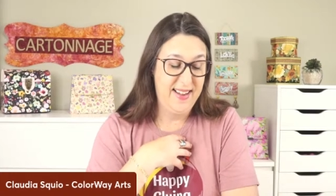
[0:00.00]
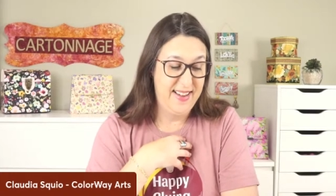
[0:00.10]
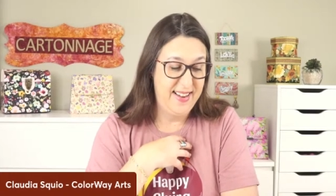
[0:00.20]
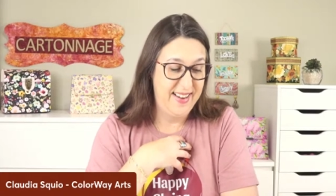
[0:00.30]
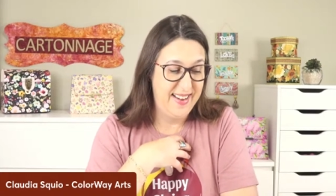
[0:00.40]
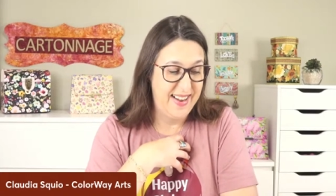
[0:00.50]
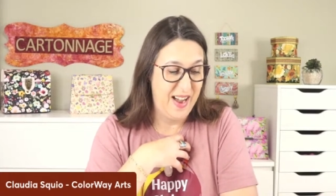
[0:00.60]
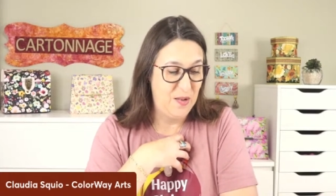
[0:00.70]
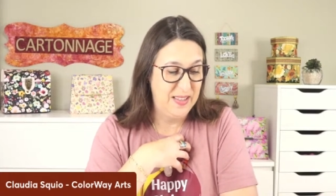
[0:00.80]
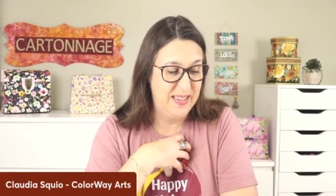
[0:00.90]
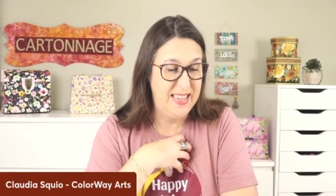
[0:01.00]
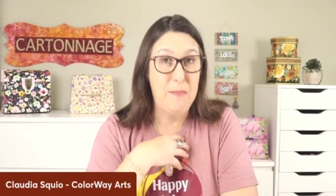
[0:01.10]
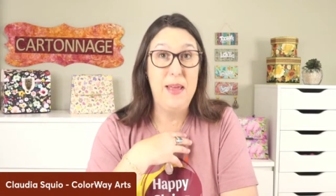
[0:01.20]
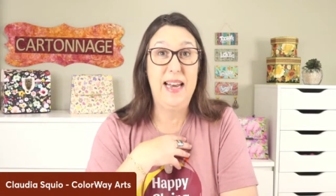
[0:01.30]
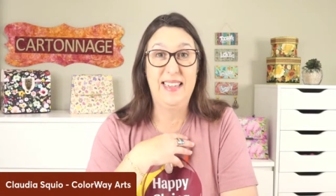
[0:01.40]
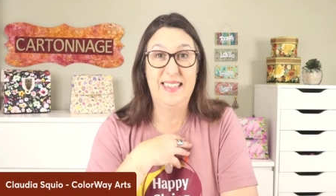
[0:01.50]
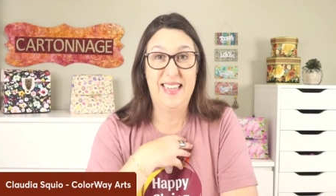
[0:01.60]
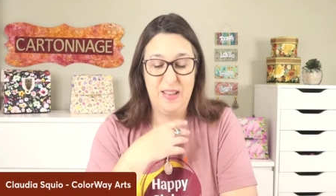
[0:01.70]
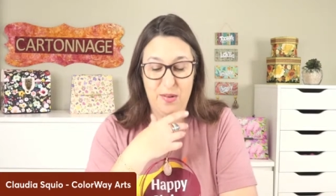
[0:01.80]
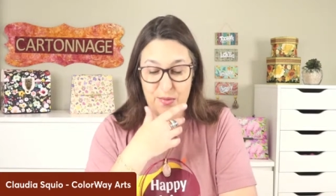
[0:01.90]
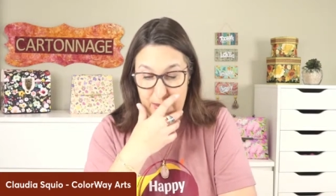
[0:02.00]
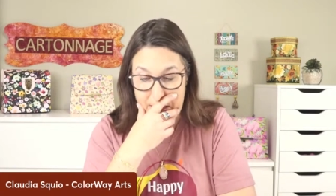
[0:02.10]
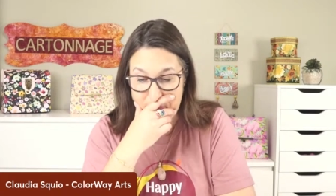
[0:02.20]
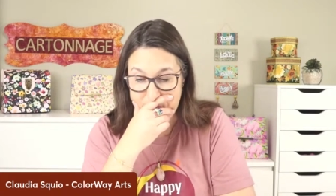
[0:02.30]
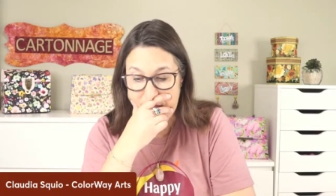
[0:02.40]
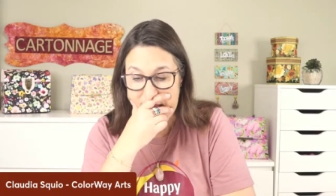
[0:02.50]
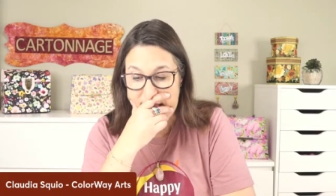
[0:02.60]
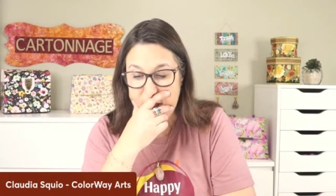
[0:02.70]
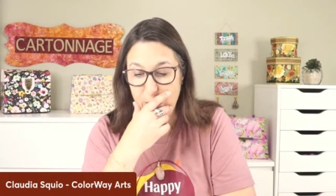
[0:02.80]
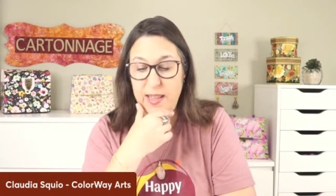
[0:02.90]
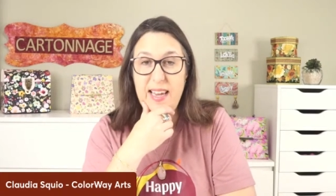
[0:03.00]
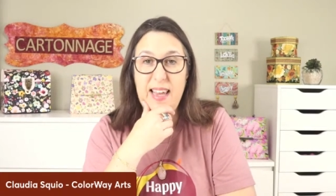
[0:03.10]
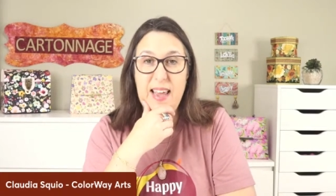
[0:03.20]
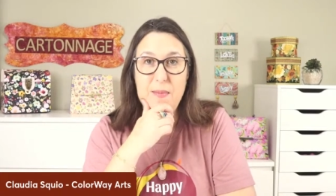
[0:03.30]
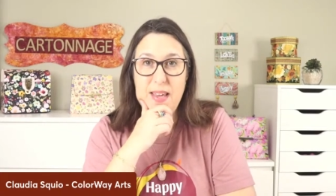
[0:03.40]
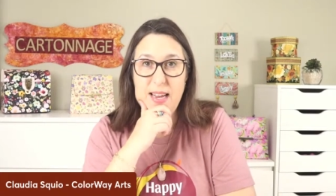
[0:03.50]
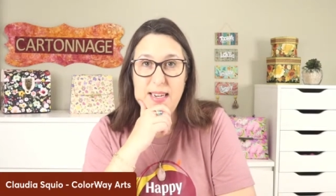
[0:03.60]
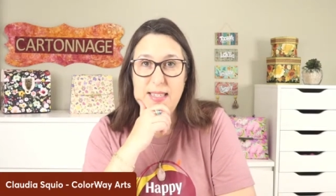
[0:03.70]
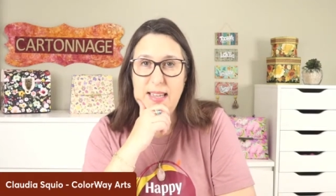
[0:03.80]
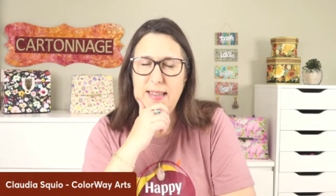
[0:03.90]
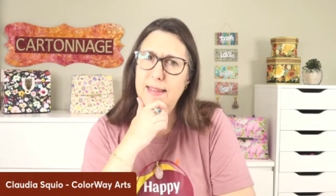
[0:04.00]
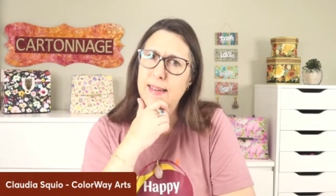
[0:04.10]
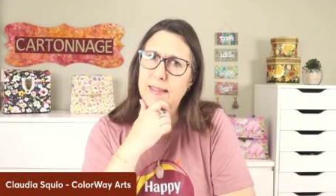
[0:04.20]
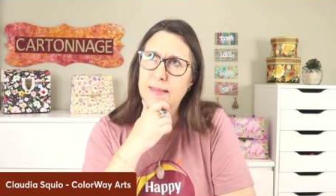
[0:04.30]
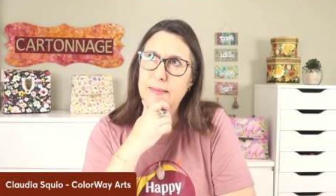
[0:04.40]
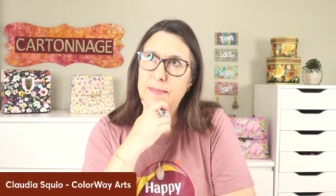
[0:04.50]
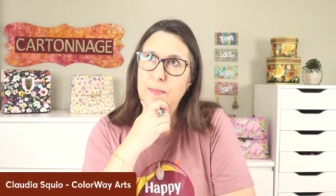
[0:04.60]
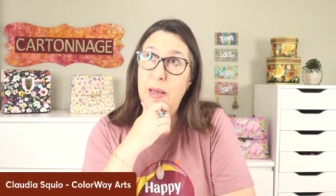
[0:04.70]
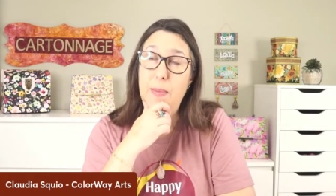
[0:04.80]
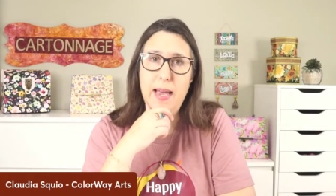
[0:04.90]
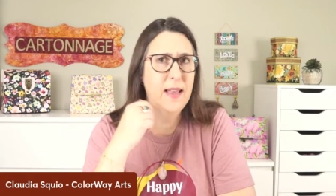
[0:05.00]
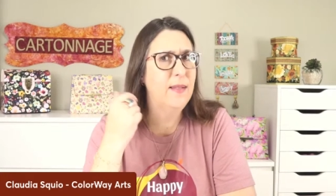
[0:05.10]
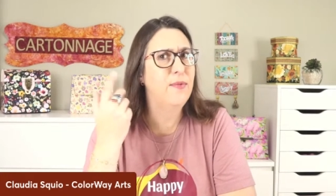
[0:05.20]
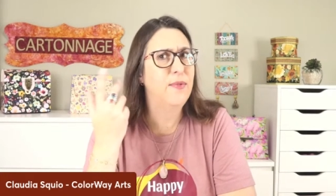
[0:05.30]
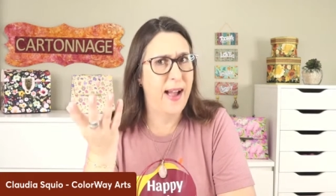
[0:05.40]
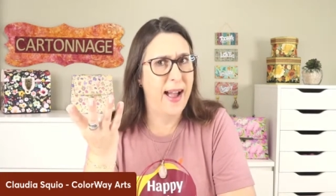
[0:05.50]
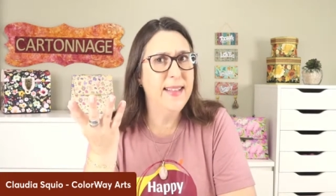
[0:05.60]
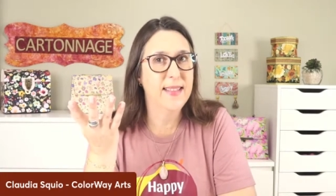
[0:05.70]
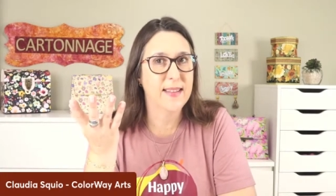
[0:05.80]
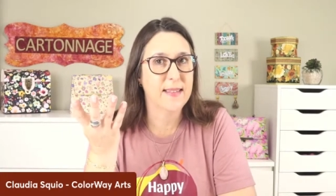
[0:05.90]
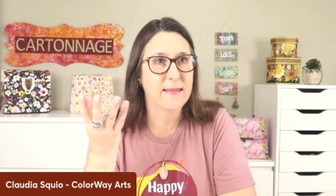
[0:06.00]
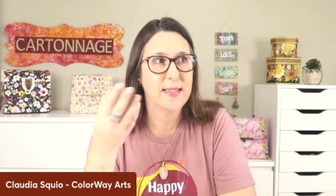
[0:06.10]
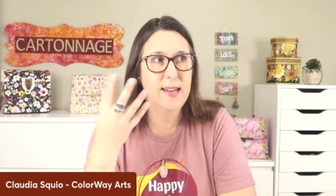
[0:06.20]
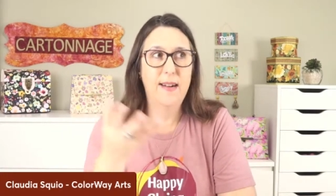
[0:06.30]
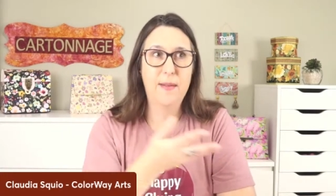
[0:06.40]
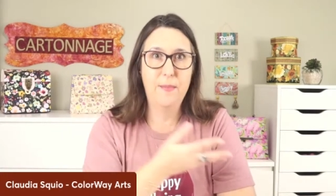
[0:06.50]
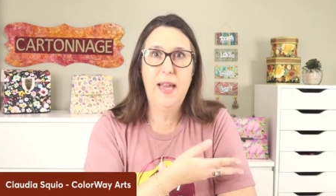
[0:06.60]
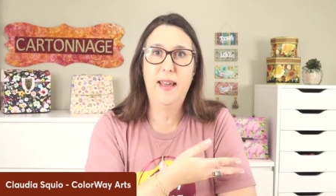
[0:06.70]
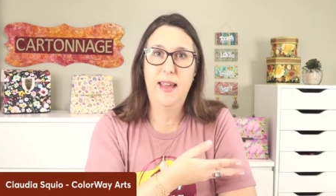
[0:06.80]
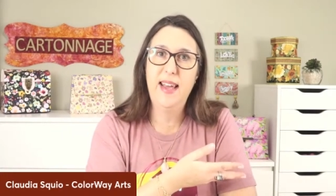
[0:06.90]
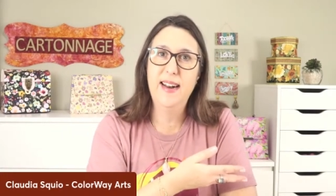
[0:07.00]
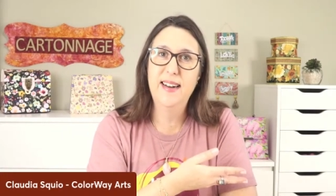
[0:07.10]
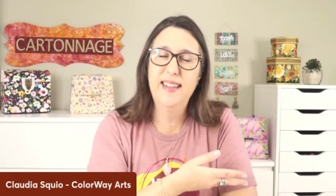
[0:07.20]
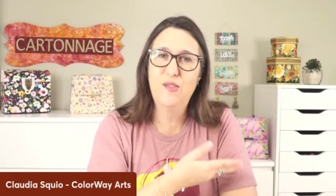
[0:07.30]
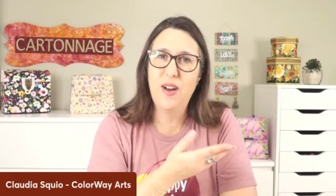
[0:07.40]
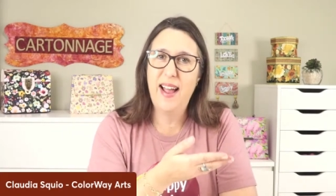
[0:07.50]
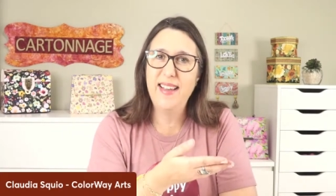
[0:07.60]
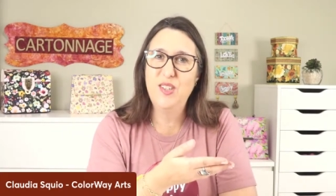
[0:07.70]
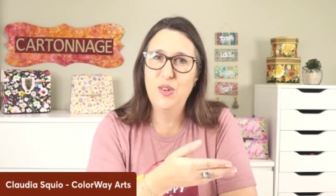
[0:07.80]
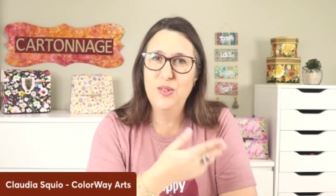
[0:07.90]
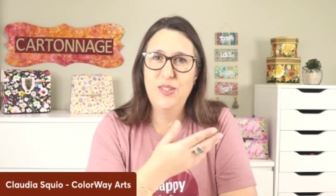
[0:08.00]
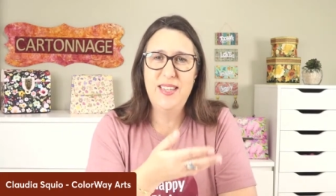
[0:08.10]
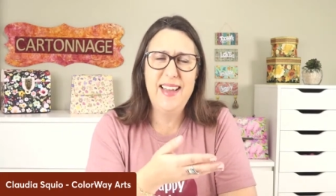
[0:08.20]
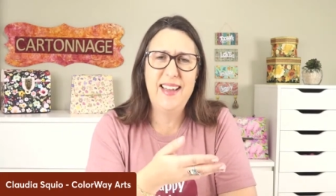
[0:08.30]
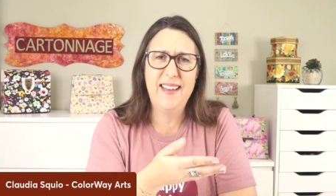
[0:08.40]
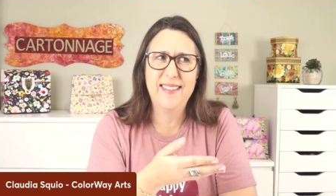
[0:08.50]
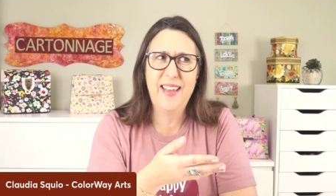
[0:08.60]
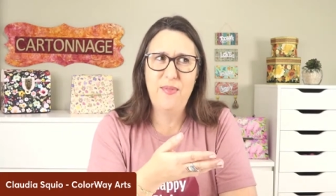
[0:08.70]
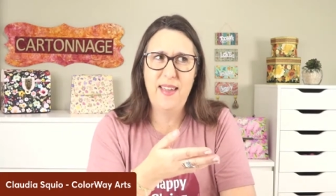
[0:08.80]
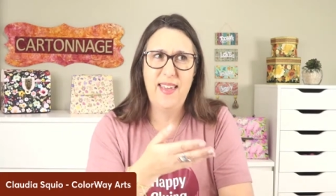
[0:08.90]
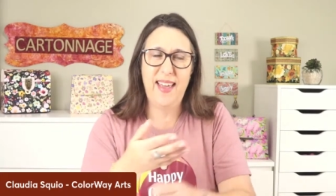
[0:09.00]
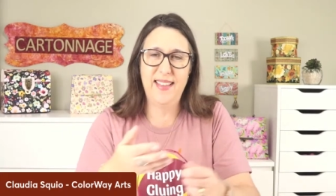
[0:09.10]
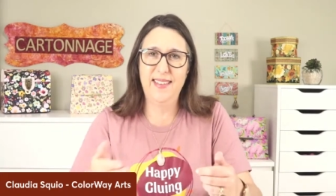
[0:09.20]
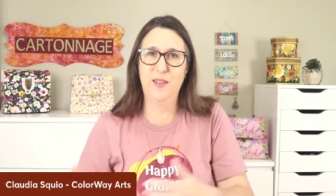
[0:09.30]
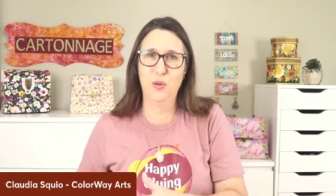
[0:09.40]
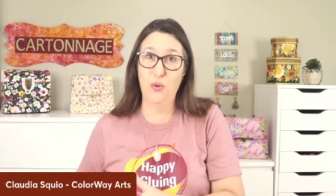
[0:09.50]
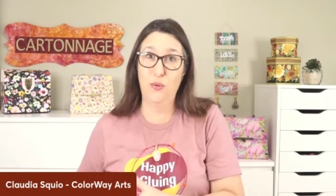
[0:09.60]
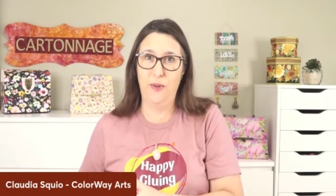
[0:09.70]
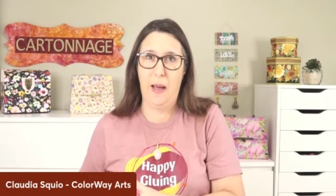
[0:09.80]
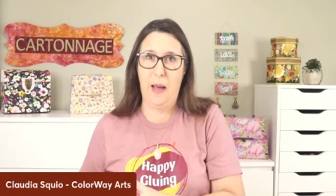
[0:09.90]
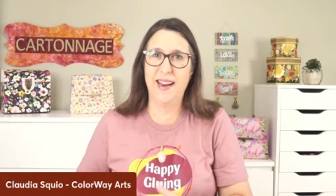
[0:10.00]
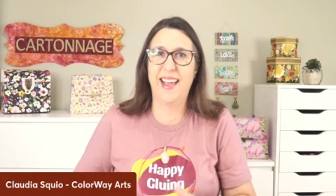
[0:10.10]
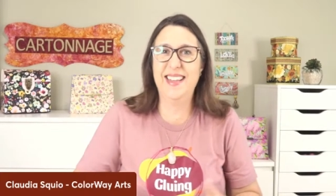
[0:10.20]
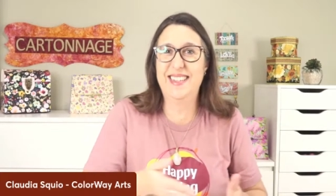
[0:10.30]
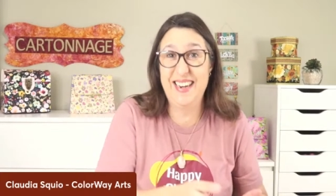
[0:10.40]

uh, how can i say beating inside of me so when i came here i said oh maybe i can find ceramic here and try to see if I can glue fabric and